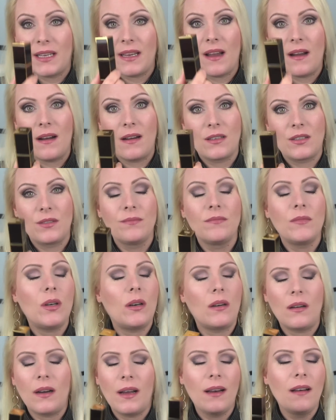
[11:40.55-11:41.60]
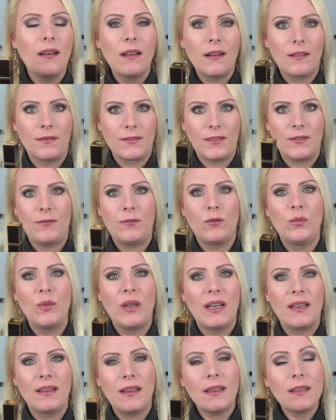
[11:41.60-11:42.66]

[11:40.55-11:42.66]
they are oh, I love the formula.